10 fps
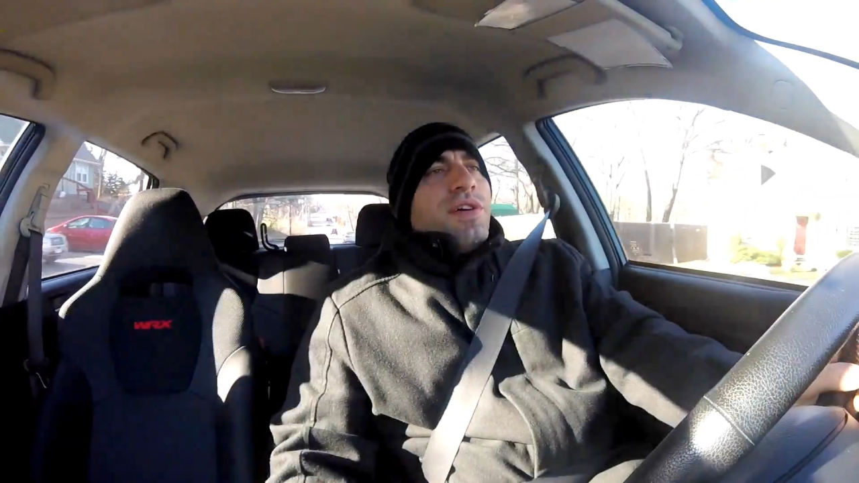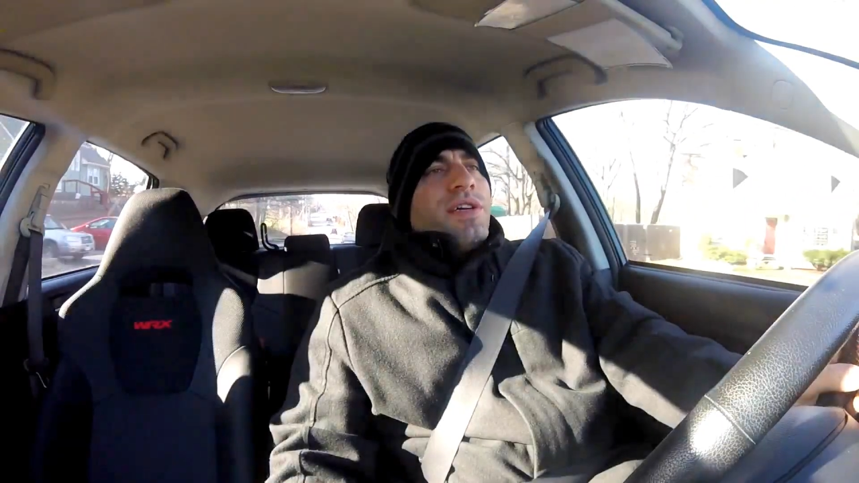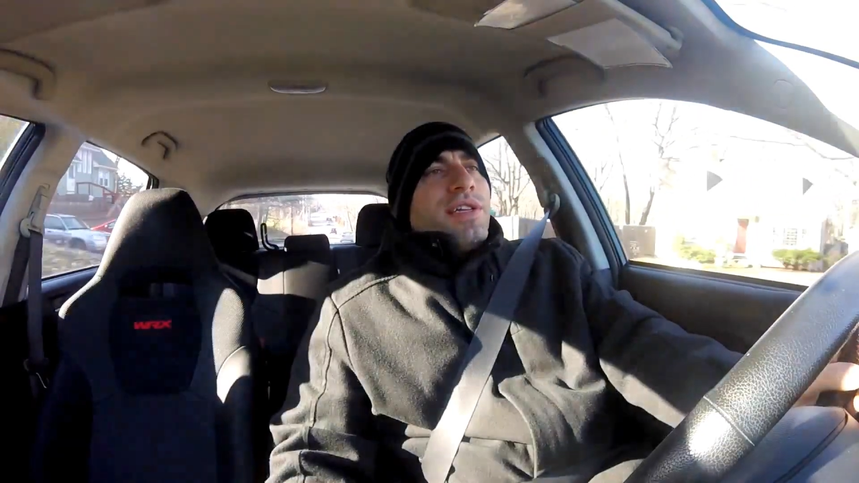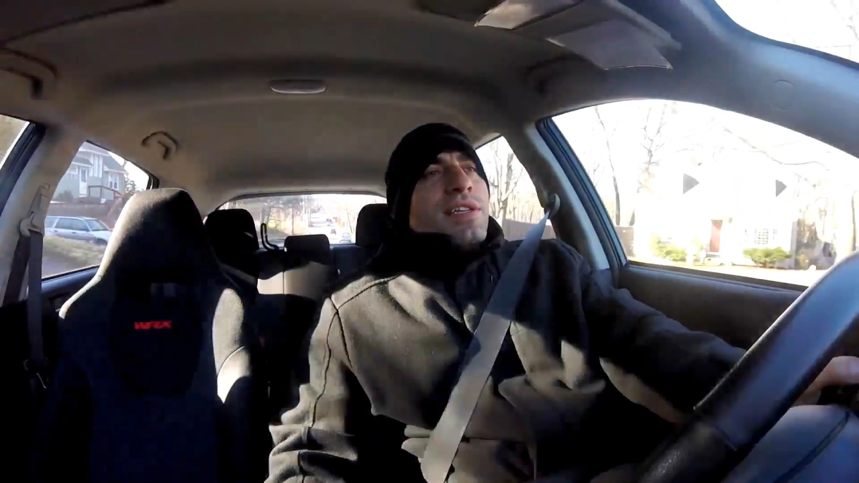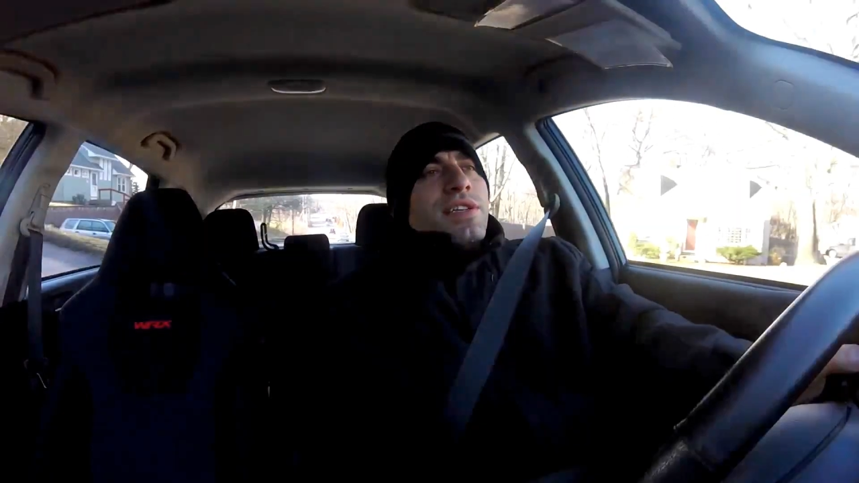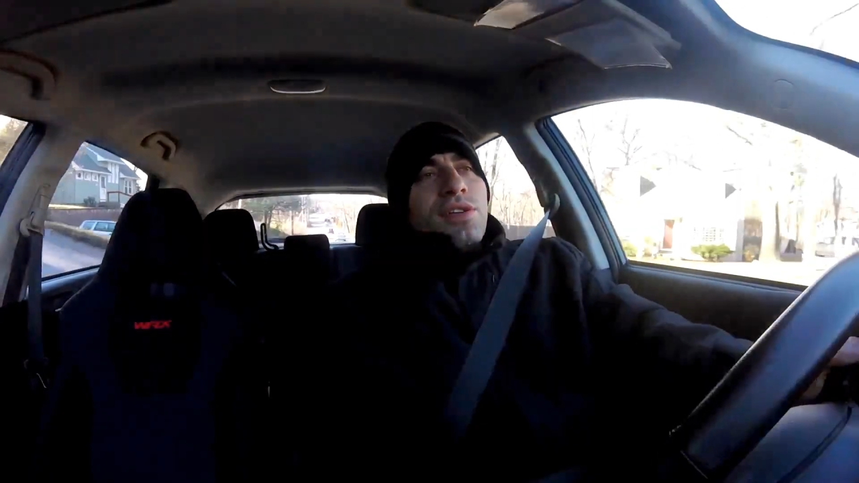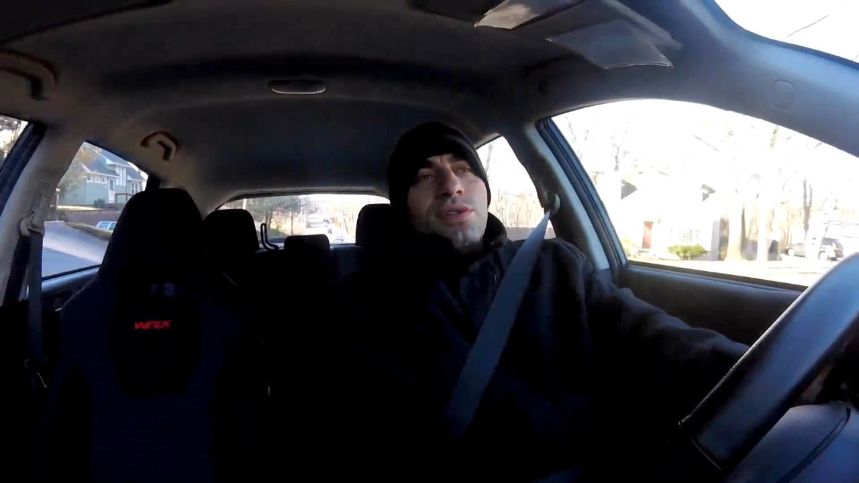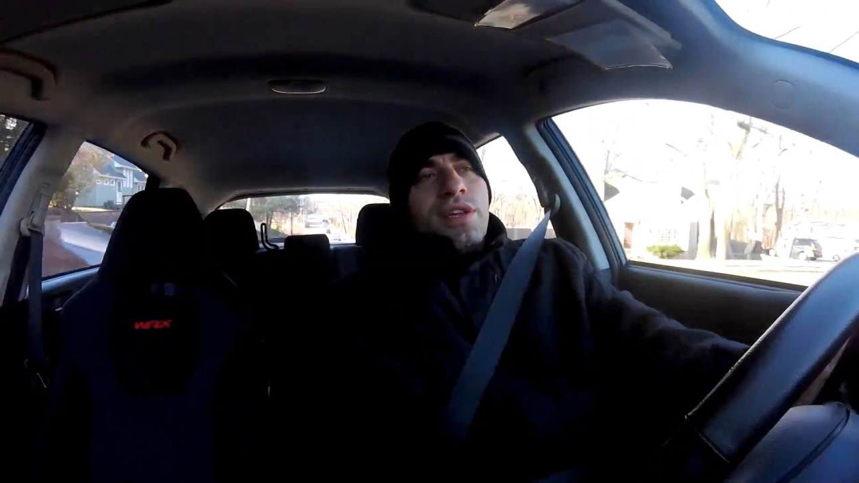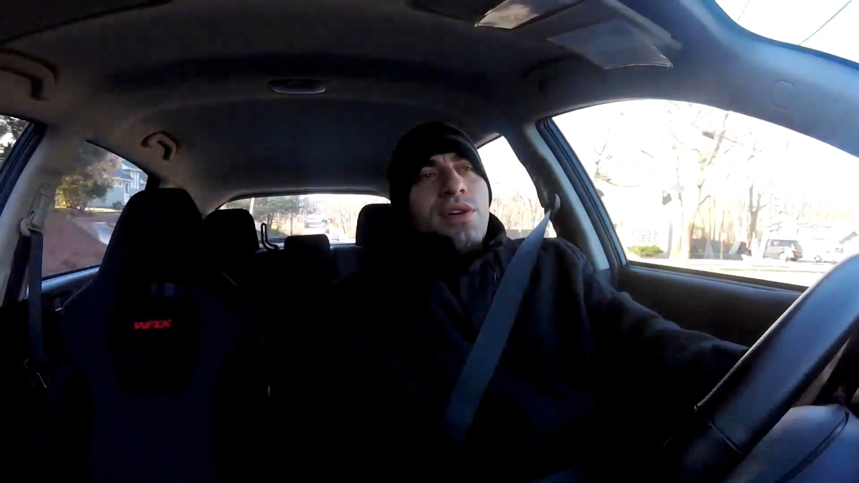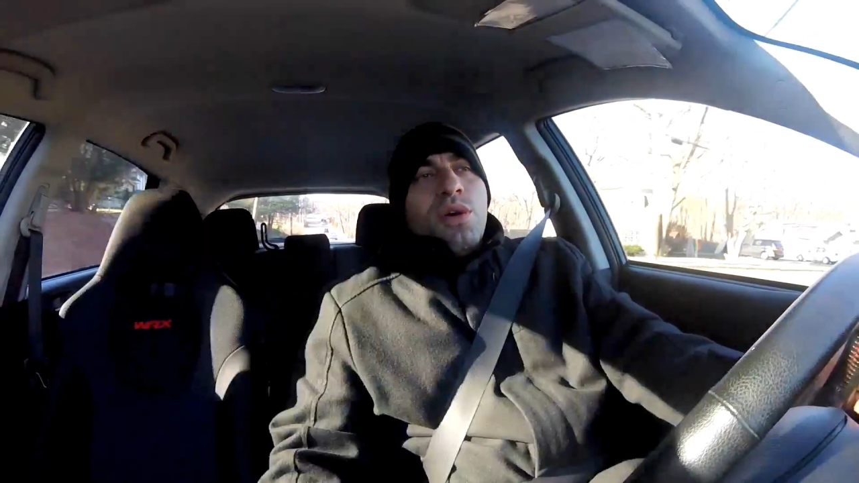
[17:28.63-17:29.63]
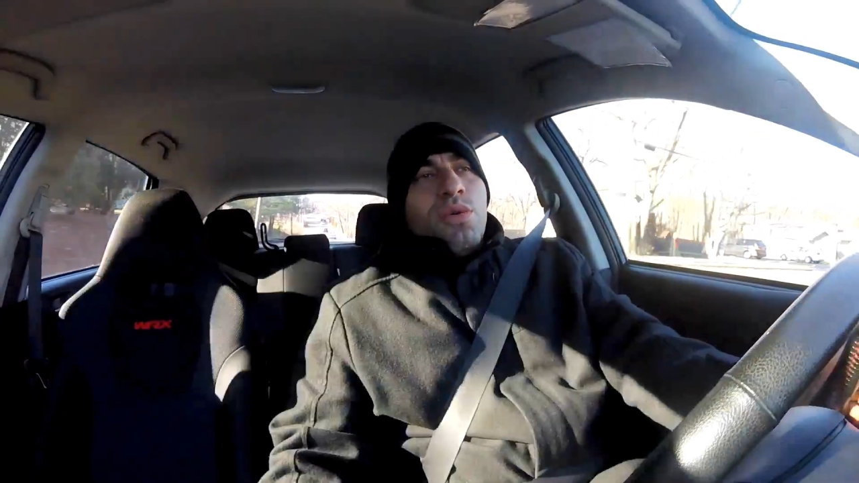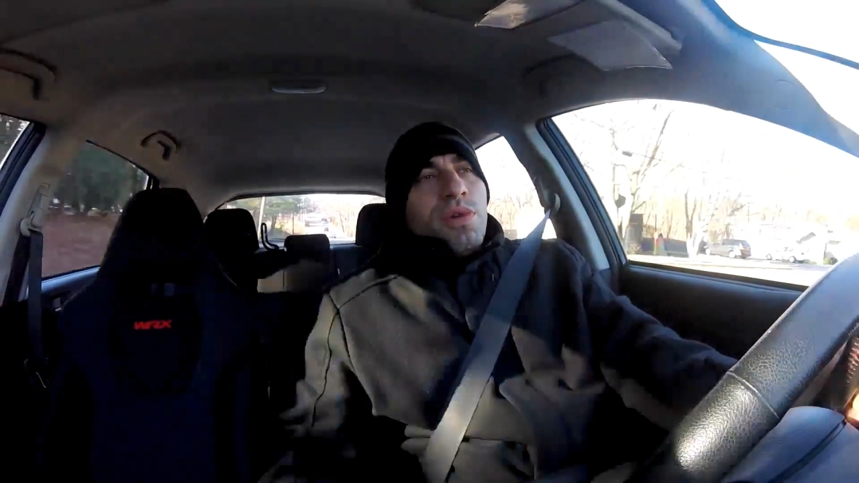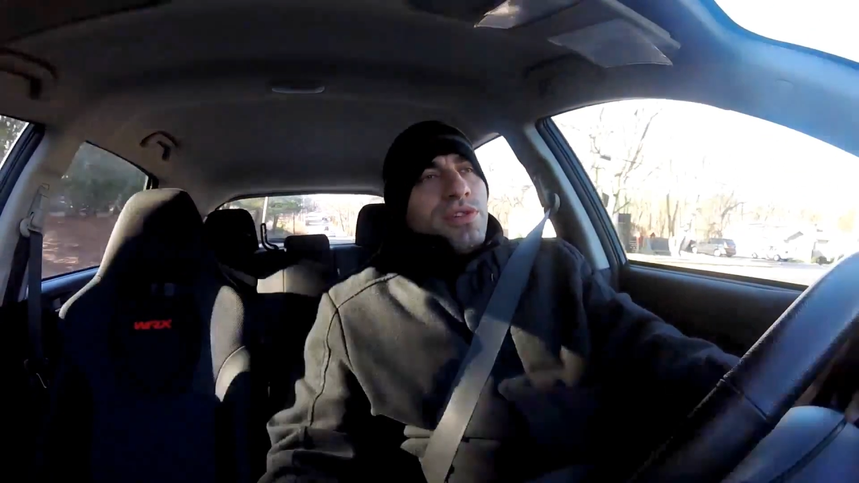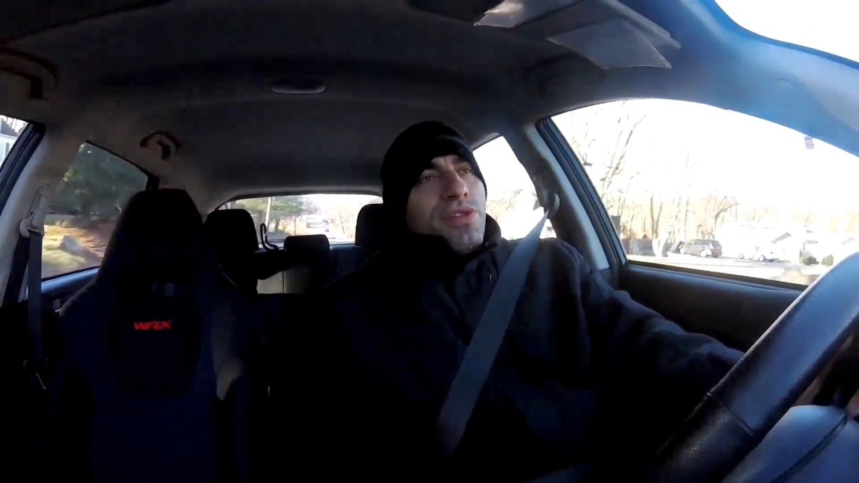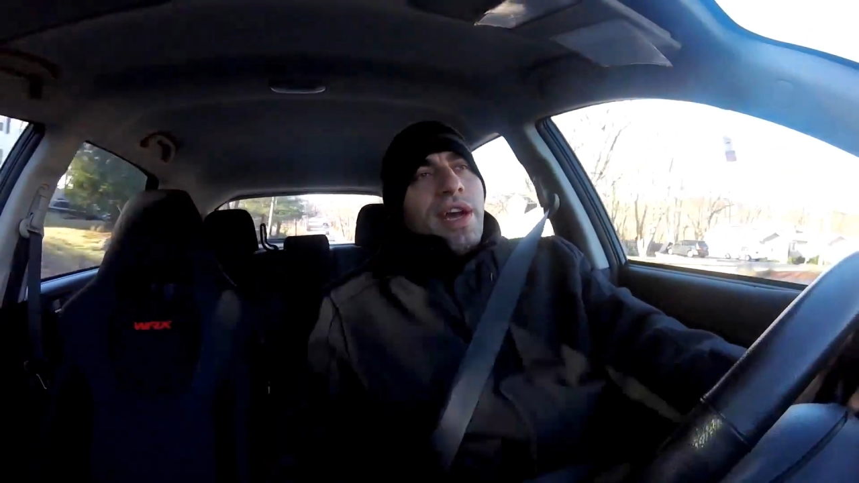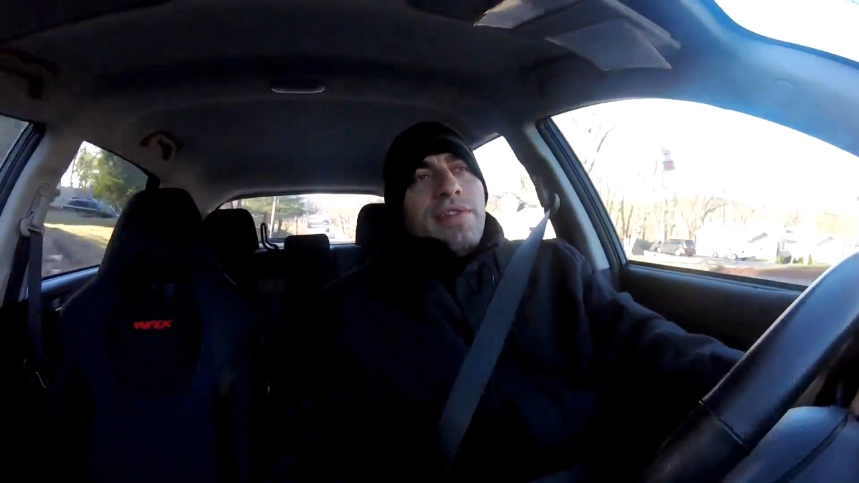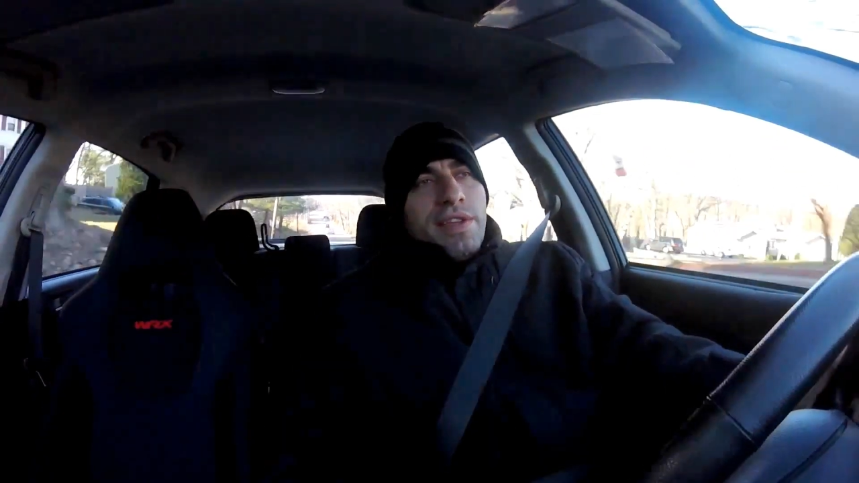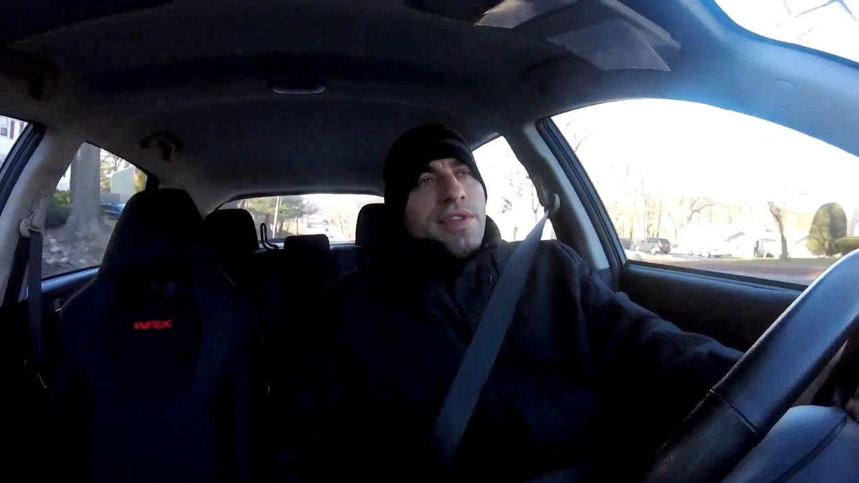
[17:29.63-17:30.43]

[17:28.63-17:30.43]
And you know, the all-wheel drive,